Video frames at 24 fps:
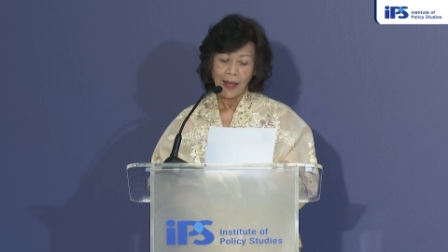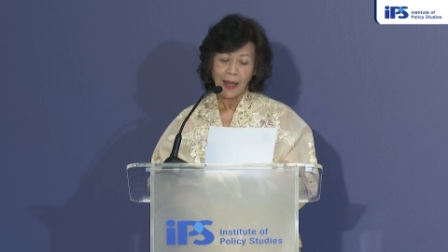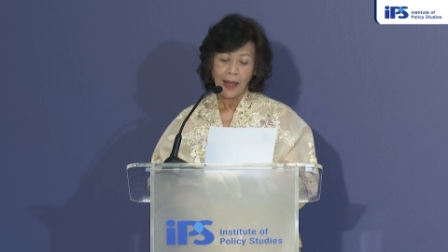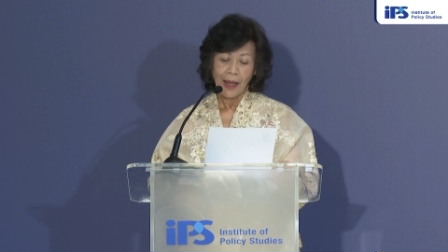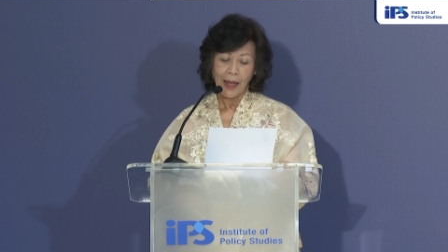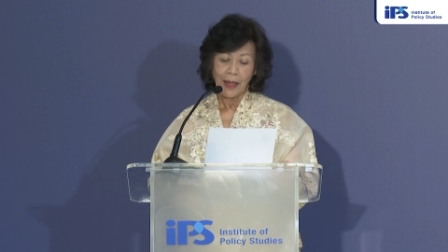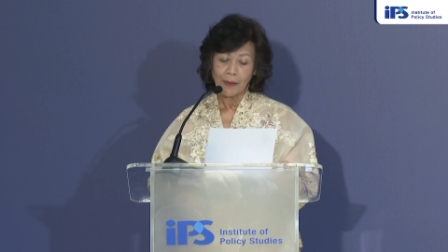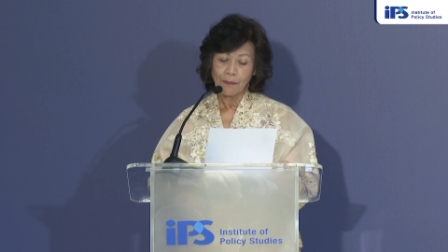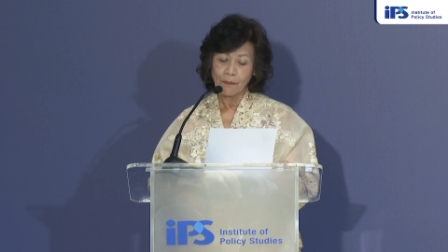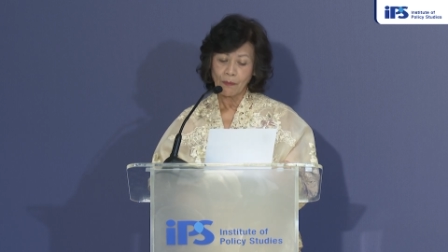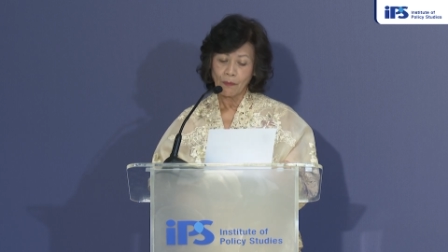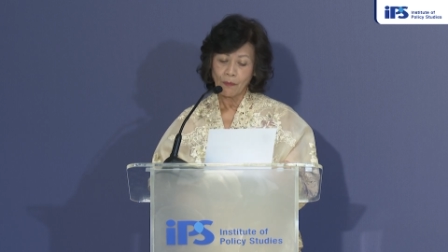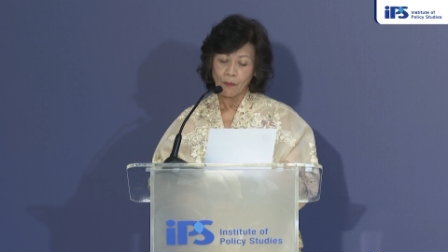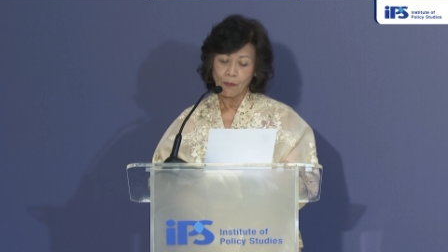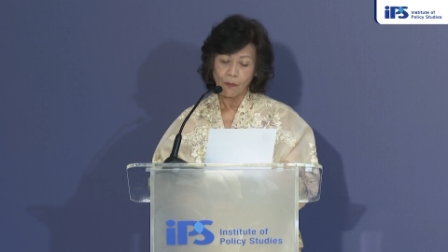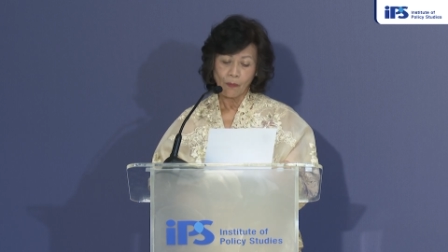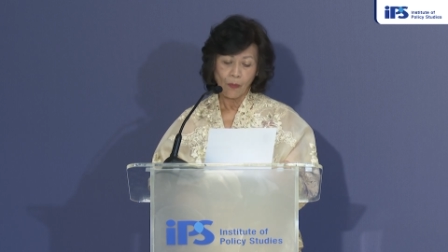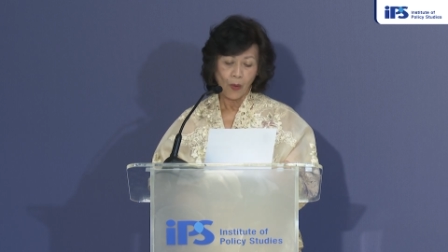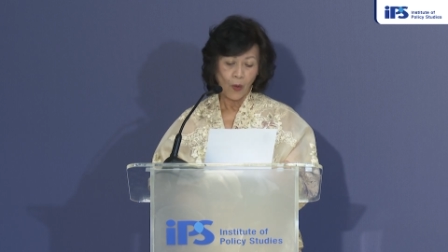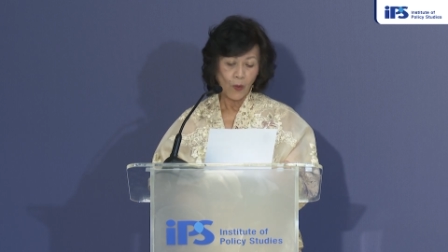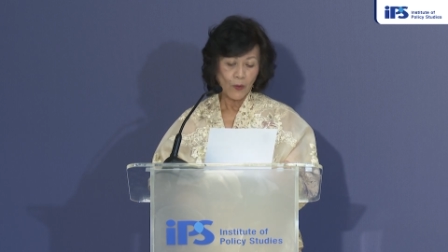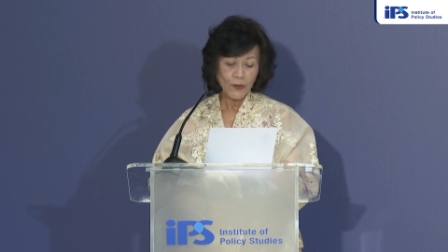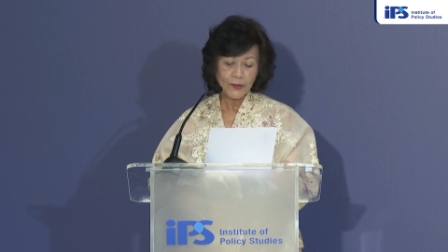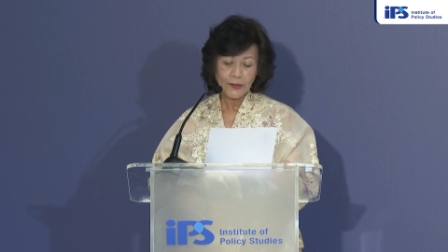and
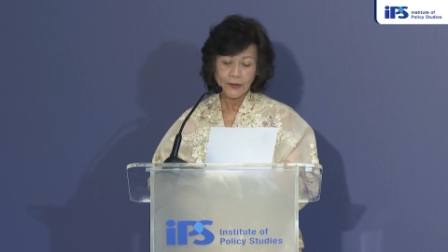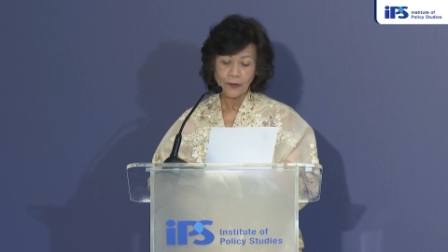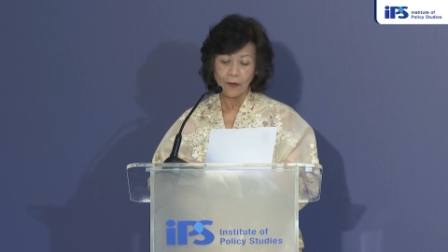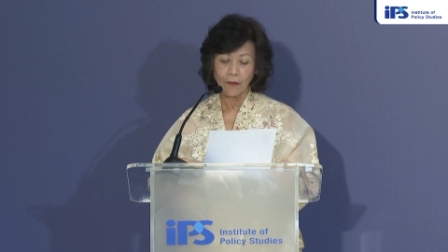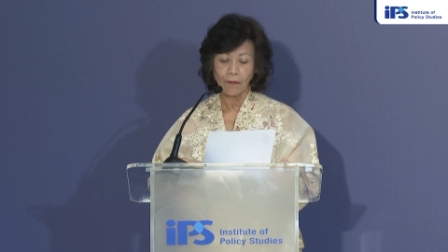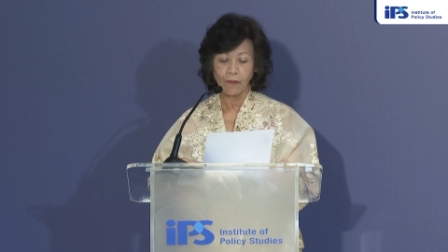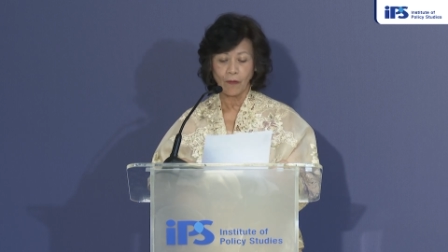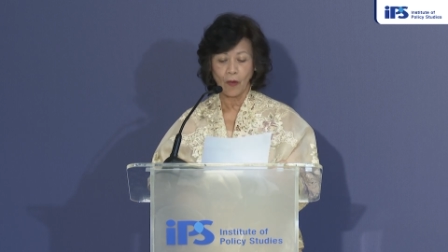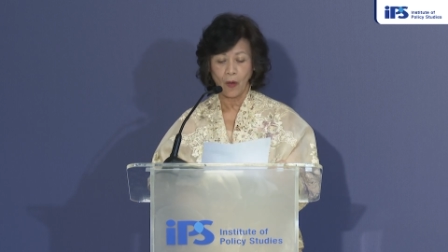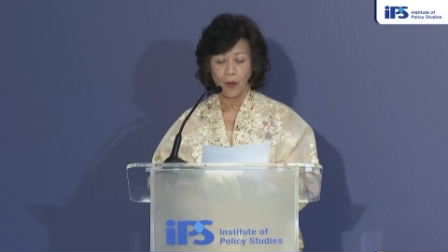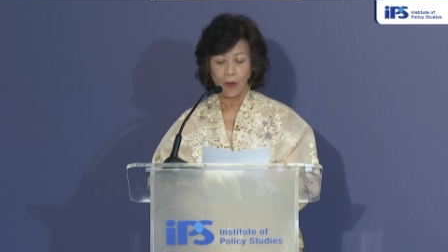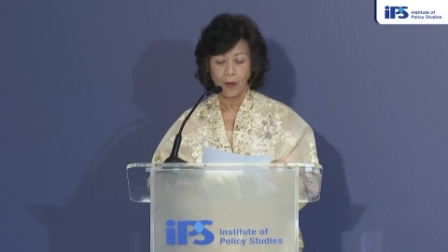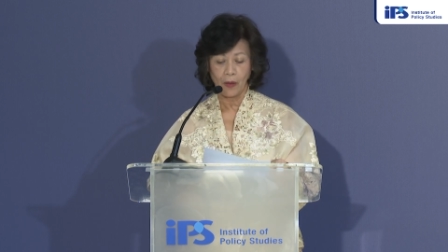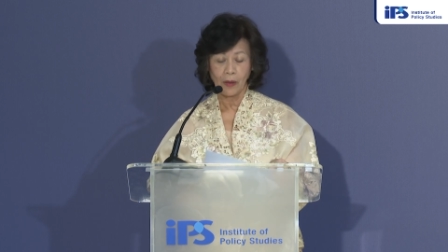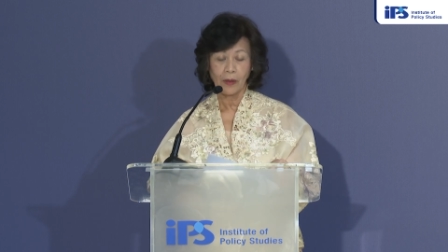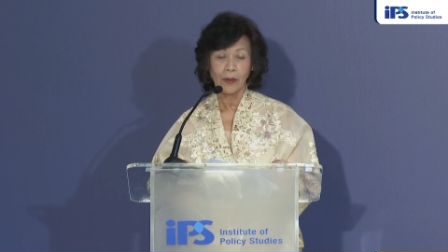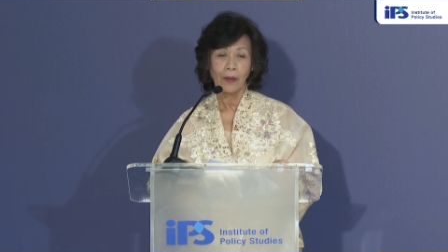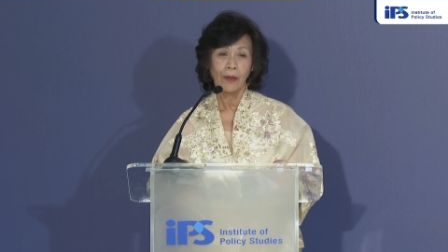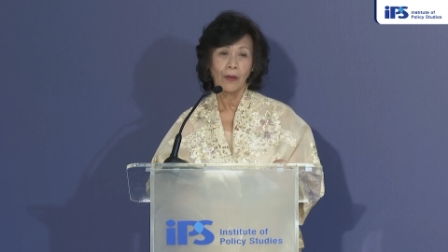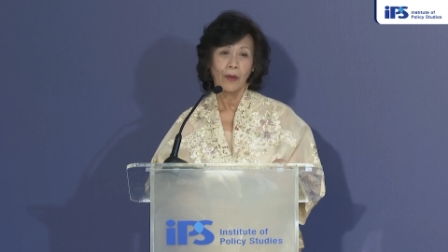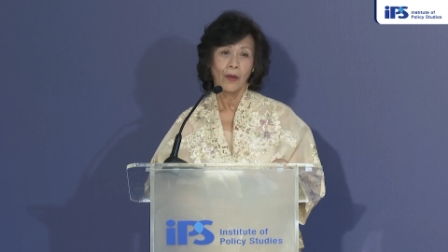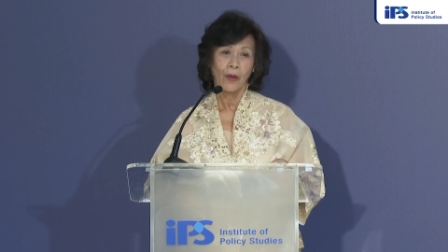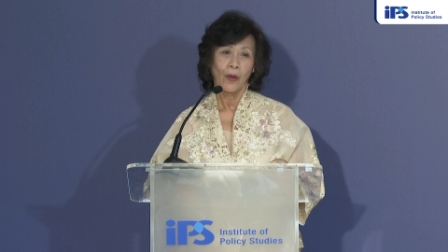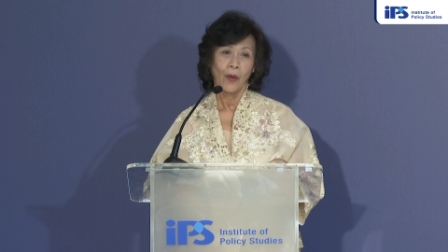most of all,
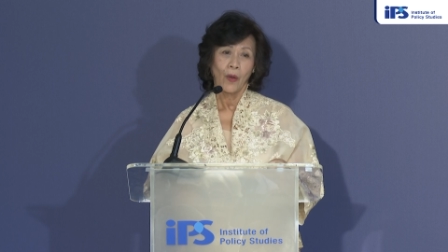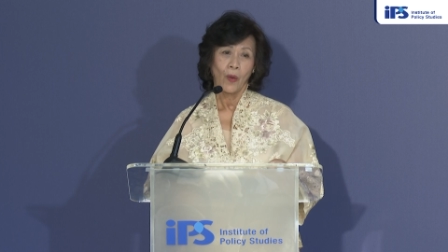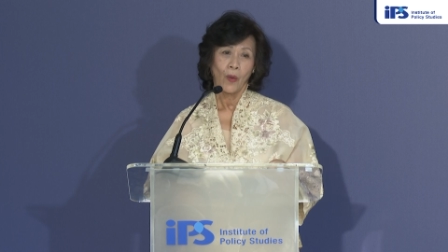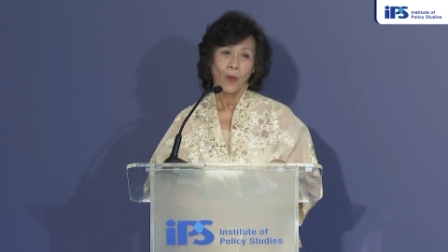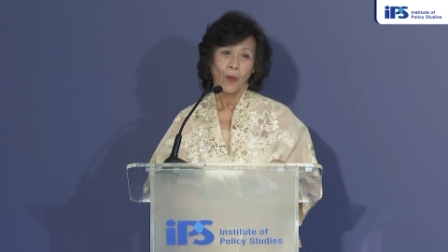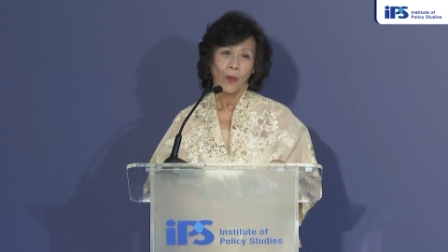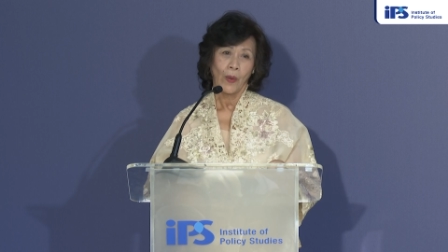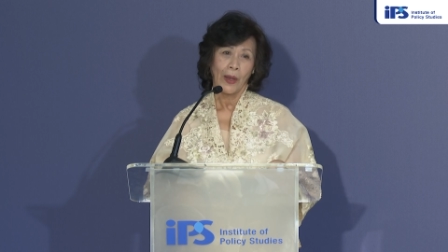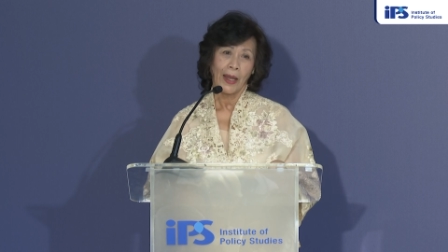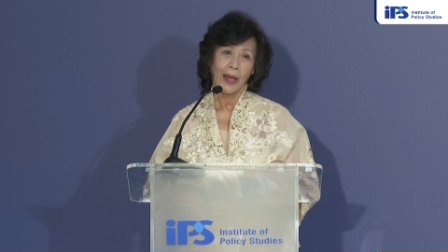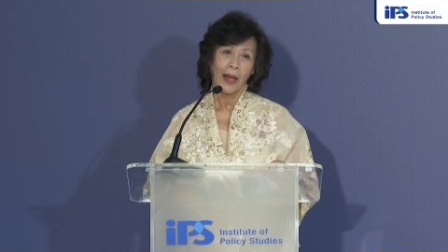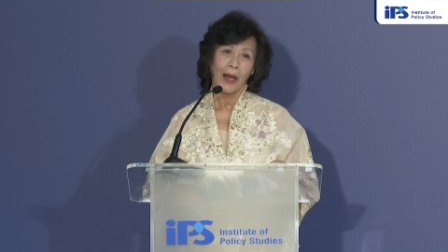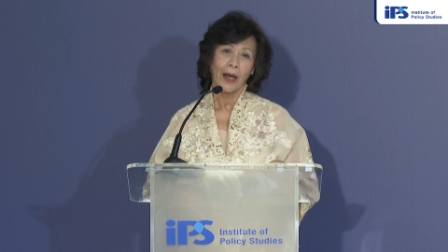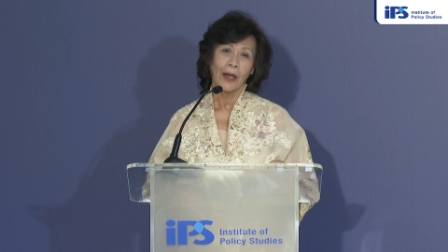where